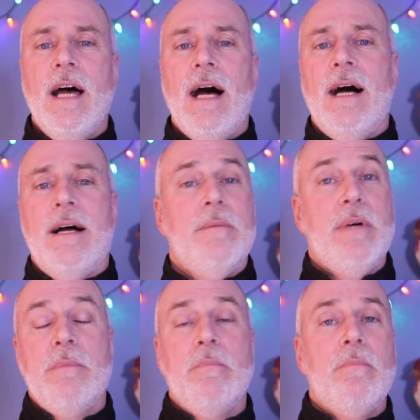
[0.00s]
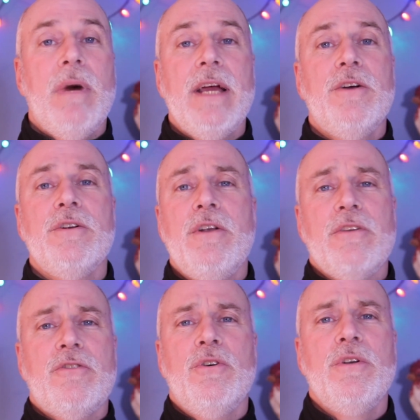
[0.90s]
But my
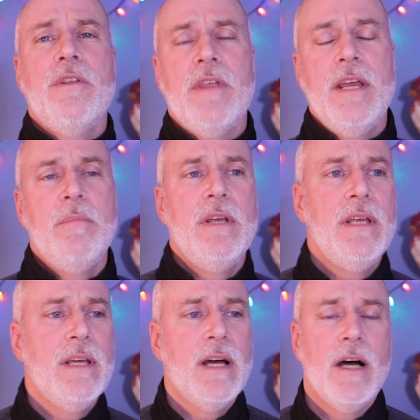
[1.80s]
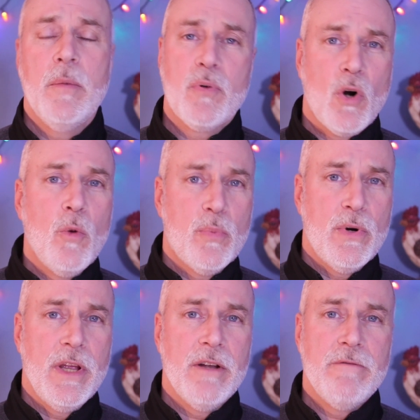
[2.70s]
goodness, couldn't they be
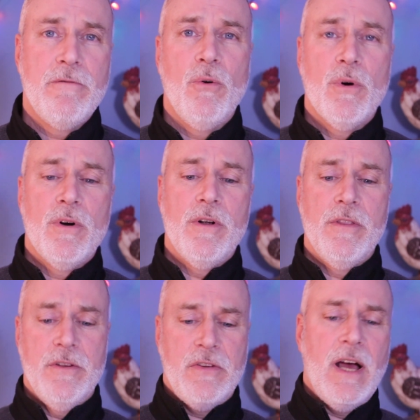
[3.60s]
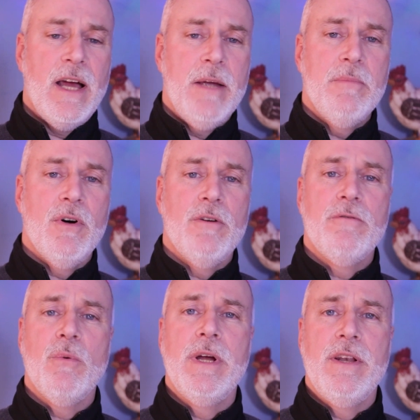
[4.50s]
appropriate for the time
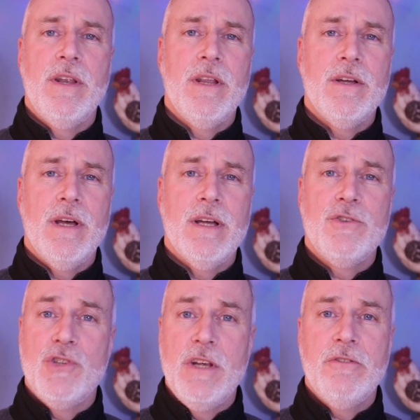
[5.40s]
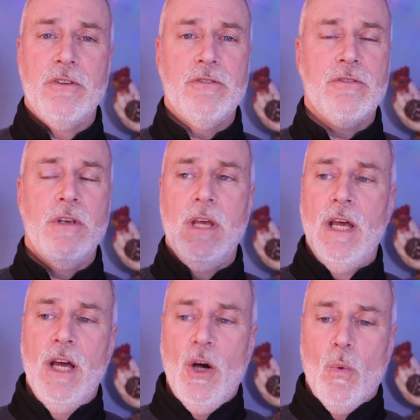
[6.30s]
of when Jesus
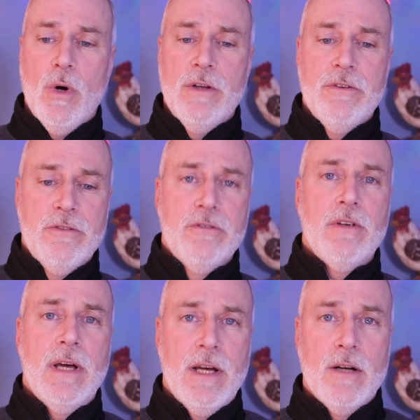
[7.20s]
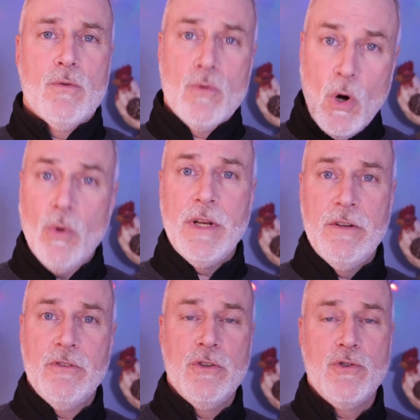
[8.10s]
was rode
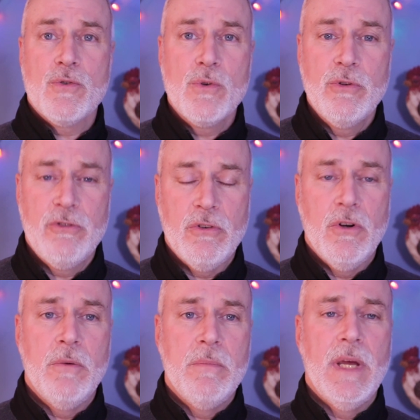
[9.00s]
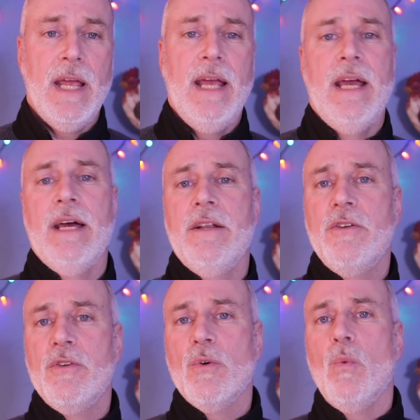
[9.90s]
into Jerusalem
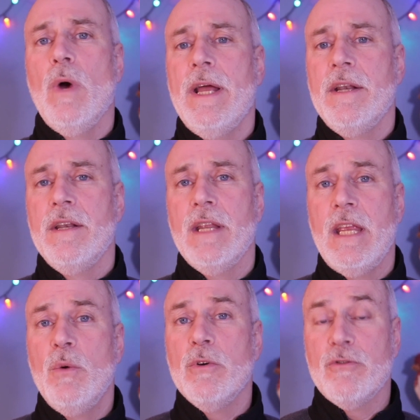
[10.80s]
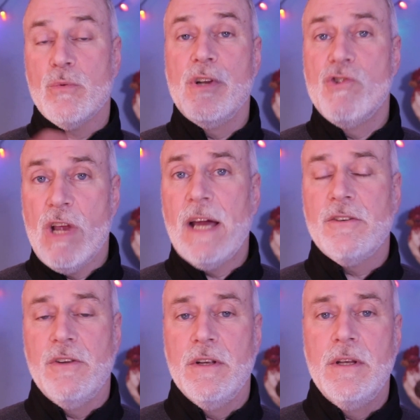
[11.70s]
and when he was
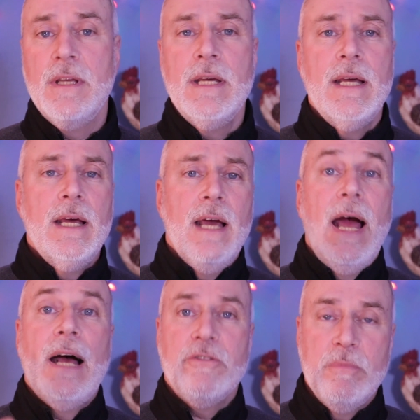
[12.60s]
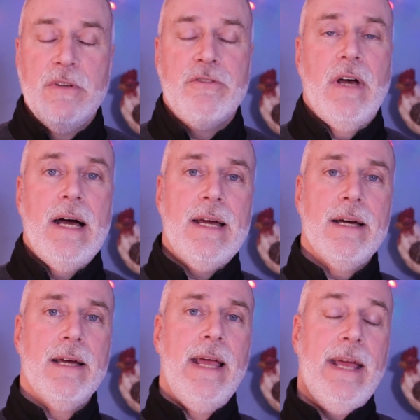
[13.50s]
rejected as
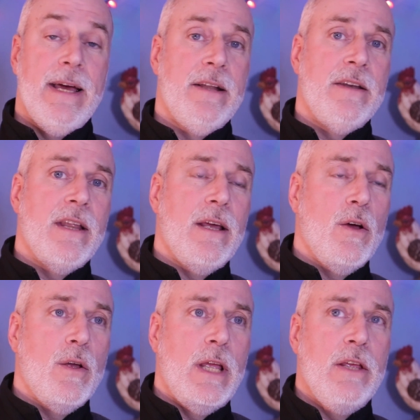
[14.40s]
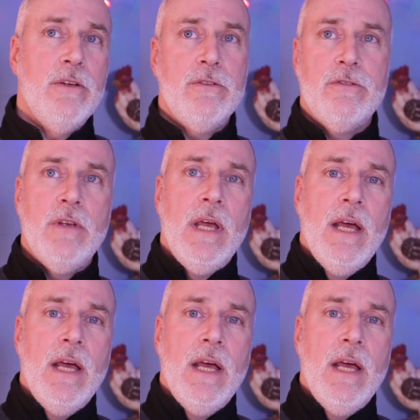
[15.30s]
Messiah and his